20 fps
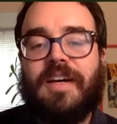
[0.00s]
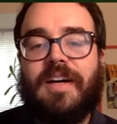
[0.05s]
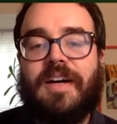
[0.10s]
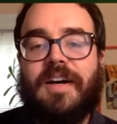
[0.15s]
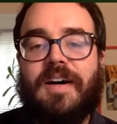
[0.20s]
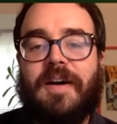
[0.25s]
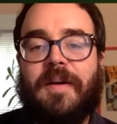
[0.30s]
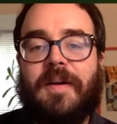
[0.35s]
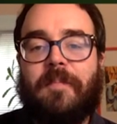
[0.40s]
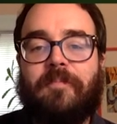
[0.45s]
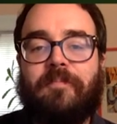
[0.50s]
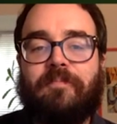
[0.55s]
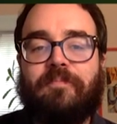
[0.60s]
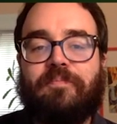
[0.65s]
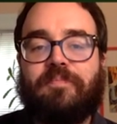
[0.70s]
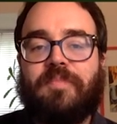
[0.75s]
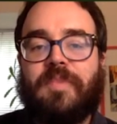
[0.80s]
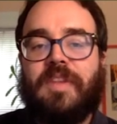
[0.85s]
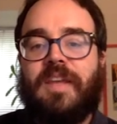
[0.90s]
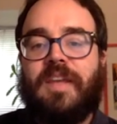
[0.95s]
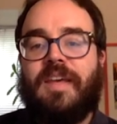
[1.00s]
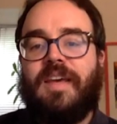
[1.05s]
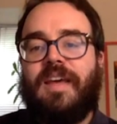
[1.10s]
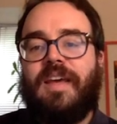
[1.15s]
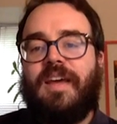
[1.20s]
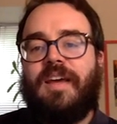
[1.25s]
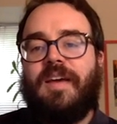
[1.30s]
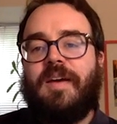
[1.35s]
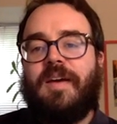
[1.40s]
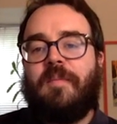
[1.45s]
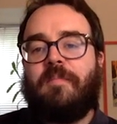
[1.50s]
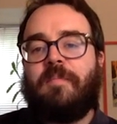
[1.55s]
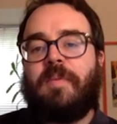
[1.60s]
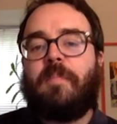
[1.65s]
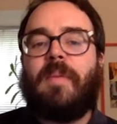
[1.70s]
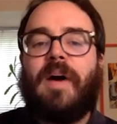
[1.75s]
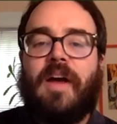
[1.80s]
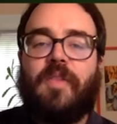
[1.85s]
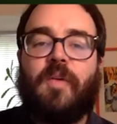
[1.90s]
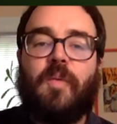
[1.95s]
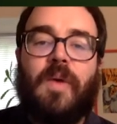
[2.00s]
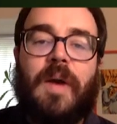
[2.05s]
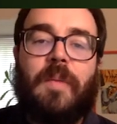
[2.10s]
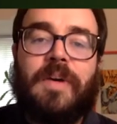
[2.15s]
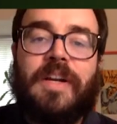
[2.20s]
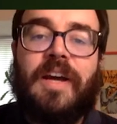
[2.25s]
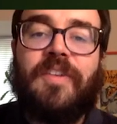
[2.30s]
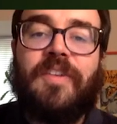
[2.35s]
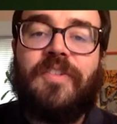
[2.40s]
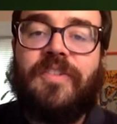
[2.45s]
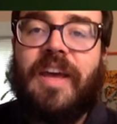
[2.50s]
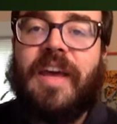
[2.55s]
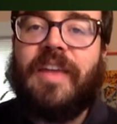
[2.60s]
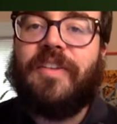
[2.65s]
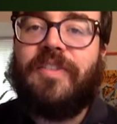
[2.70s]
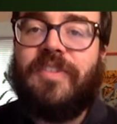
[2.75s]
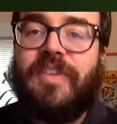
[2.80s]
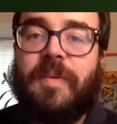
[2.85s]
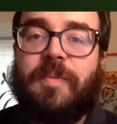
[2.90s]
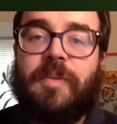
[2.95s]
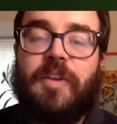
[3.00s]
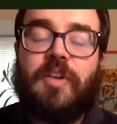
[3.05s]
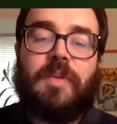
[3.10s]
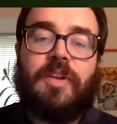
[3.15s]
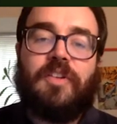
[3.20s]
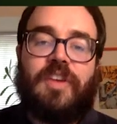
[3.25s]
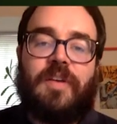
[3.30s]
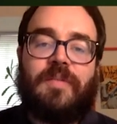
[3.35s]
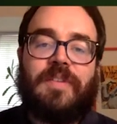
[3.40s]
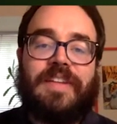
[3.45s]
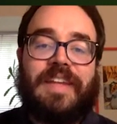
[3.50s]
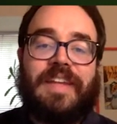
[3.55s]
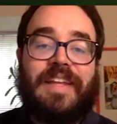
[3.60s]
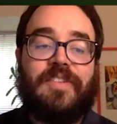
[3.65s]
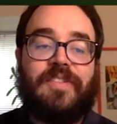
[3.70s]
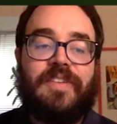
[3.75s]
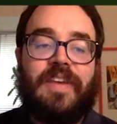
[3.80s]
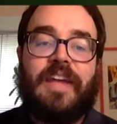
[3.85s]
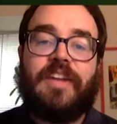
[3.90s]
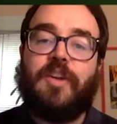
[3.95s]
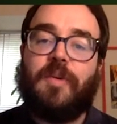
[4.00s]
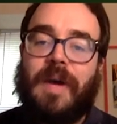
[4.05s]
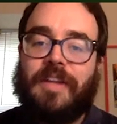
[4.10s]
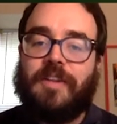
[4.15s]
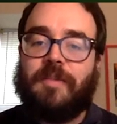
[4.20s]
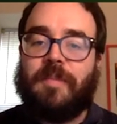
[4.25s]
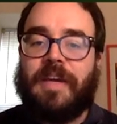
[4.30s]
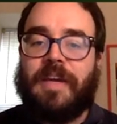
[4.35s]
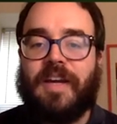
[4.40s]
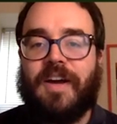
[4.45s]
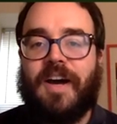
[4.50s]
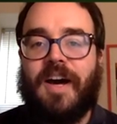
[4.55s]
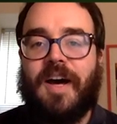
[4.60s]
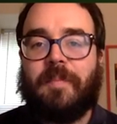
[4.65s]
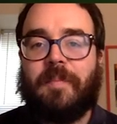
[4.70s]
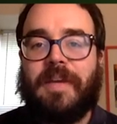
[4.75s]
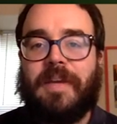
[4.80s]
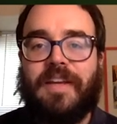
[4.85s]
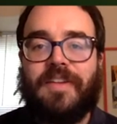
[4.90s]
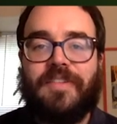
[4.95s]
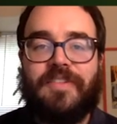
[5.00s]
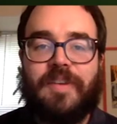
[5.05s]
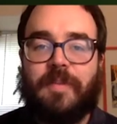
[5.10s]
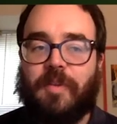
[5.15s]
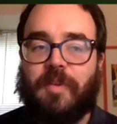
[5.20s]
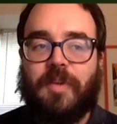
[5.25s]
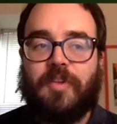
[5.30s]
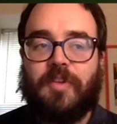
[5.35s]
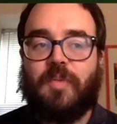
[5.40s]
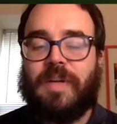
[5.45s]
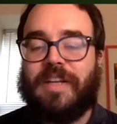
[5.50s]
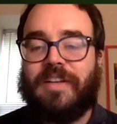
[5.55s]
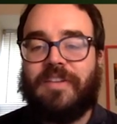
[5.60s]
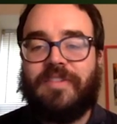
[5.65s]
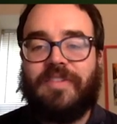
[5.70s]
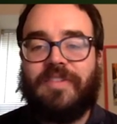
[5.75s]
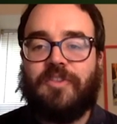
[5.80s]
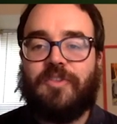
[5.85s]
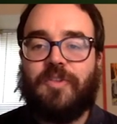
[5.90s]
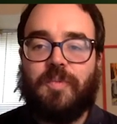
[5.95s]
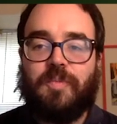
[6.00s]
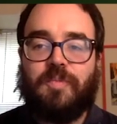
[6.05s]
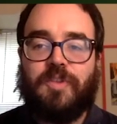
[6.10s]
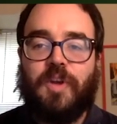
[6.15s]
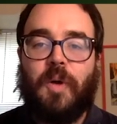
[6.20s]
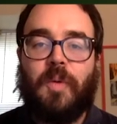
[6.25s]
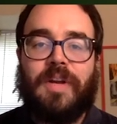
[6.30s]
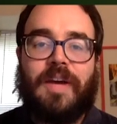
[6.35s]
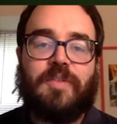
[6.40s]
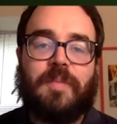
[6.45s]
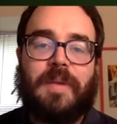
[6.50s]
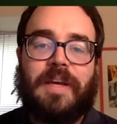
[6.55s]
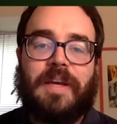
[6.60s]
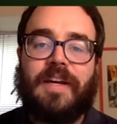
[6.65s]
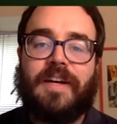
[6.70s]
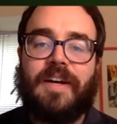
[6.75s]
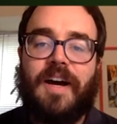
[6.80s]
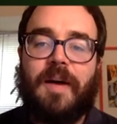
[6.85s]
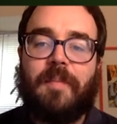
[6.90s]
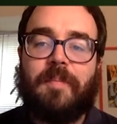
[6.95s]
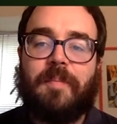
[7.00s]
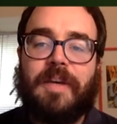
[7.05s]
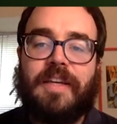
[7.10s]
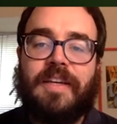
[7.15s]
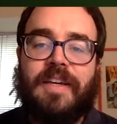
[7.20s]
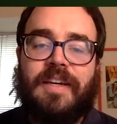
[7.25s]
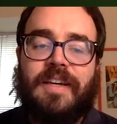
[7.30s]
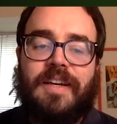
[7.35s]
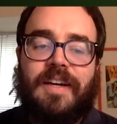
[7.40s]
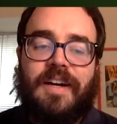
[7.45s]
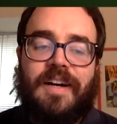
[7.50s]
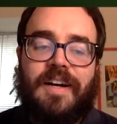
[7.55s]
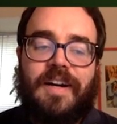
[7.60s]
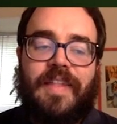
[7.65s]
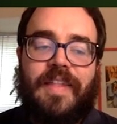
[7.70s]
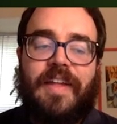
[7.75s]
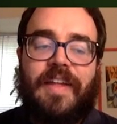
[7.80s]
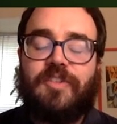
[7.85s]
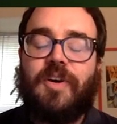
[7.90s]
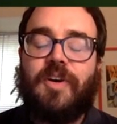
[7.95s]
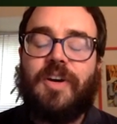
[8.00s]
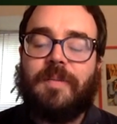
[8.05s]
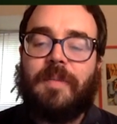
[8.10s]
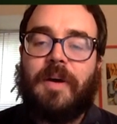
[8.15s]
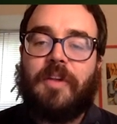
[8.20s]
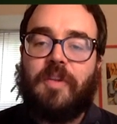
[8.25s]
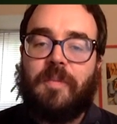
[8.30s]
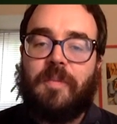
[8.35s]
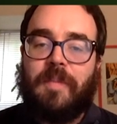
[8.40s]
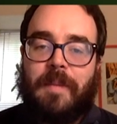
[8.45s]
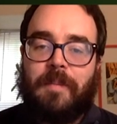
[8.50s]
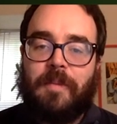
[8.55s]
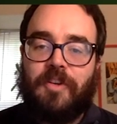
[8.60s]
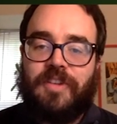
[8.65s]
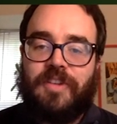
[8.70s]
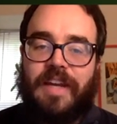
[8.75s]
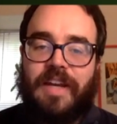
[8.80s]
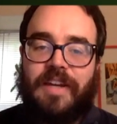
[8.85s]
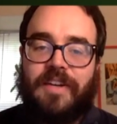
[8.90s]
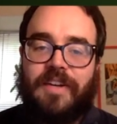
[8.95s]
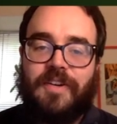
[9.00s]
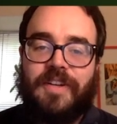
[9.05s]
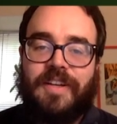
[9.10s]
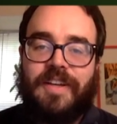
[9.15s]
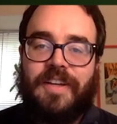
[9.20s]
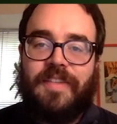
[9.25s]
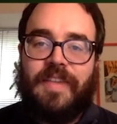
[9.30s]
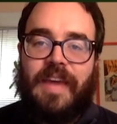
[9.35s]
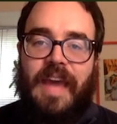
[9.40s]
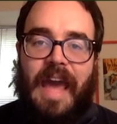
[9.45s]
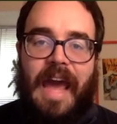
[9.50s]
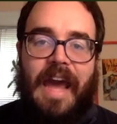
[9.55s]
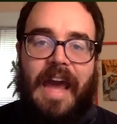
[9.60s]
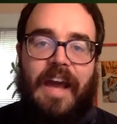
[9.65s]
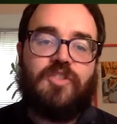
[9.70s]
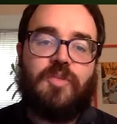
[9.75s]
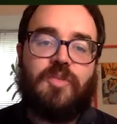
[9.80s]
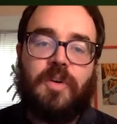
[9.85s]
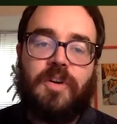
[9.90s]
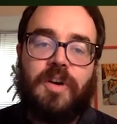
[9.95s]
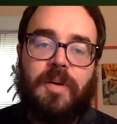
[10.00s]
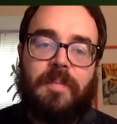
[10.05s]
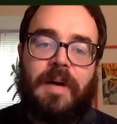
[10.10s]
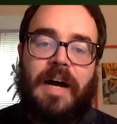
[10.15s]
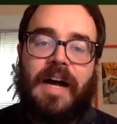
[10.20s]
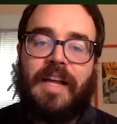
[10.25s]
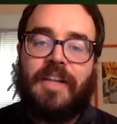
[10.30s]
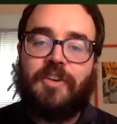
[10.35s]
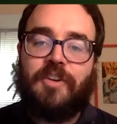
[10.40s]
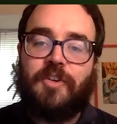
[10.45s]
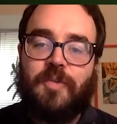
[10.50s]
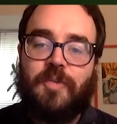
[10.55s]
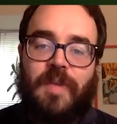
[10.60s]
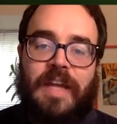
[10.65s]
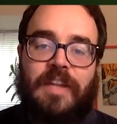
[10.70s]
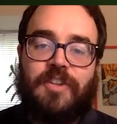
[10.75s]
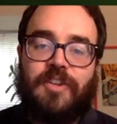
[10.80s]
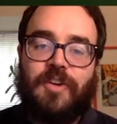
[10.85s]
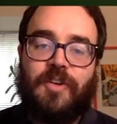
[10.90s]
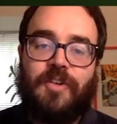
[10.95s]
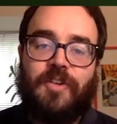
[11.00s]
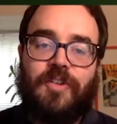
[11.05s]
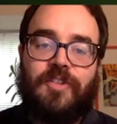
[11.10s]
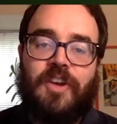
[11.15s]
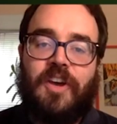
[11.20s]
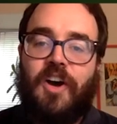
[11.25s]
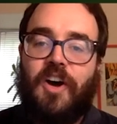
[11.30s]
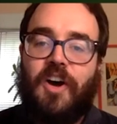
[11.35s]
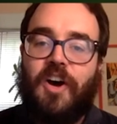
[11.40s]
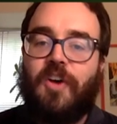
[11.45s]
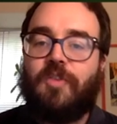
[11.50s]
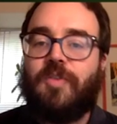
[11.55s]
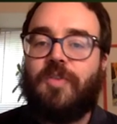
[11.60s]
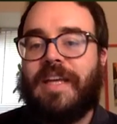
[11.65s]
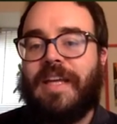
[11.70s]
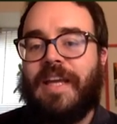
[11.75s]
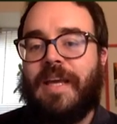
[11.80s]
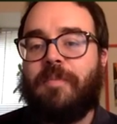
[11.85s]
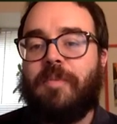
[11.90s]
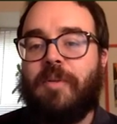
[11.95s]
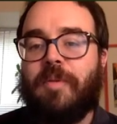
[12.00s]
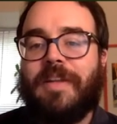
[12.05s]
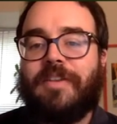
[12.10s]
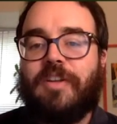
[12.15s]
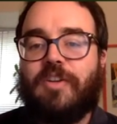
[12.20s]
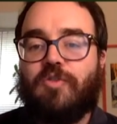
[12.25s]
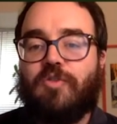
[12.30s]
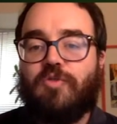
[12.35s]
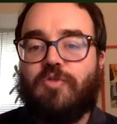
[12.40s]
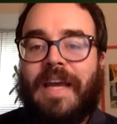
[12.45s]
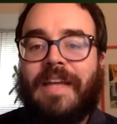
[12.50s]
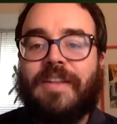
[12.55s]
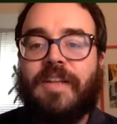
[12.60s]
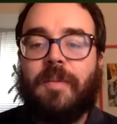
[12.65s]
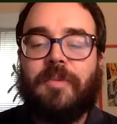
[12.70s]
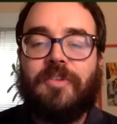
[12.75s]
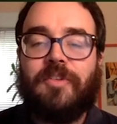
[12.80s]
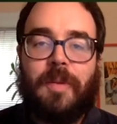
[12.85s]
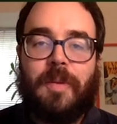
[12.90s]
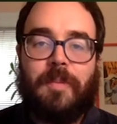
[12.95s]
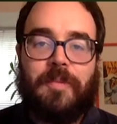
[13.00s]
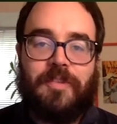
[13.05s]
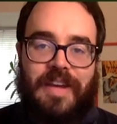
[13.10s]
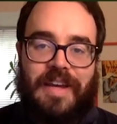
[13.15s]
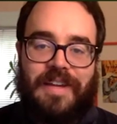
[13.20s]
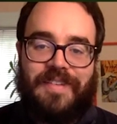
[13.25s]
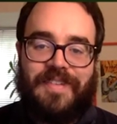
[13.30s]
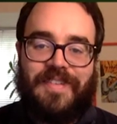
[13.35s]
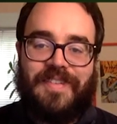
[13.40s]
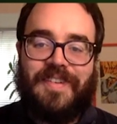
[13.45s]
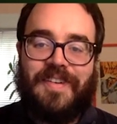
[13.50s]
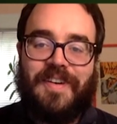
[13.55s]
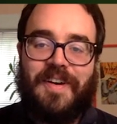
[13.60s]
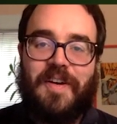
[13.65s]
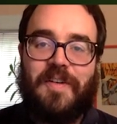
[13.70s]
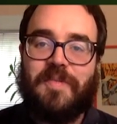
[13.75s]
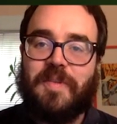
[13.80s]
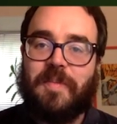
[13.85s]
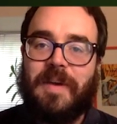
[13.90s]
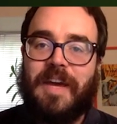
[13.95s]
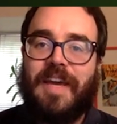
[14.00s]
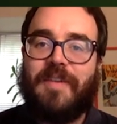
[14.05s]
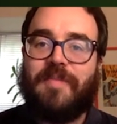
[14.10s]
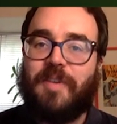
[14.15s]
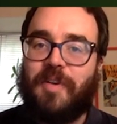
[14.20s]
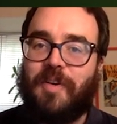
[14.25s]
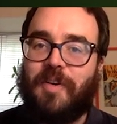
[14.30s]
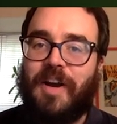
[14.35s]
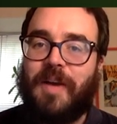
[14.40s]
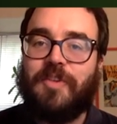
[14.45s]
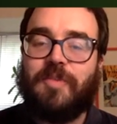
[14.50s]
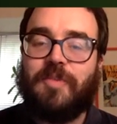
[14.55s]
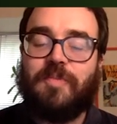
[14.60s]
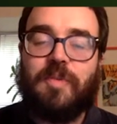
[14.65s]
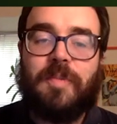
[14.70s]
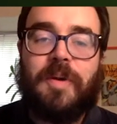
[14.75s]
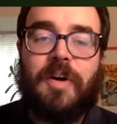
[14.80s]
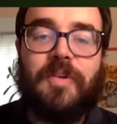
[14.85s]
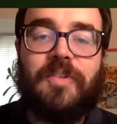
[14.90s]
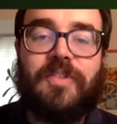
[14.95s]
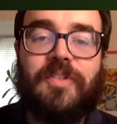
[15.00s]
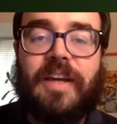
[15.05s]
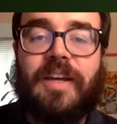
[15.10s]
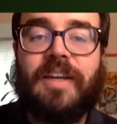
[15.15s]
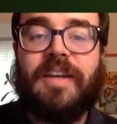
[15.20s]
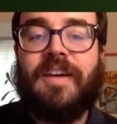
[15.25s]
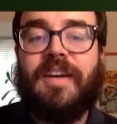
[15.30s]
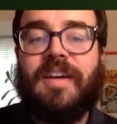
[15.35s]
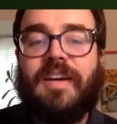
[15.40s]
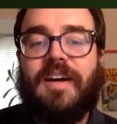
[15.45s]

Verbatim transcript: Um, but by the way, when I say that C plus plus seventeen said you had to make a copy and C plus plus twenty says you don't have to make a copy, uh, that's talking about the paper standard the actual compiler vendors already implemented random subsets of the behavior I was proposing,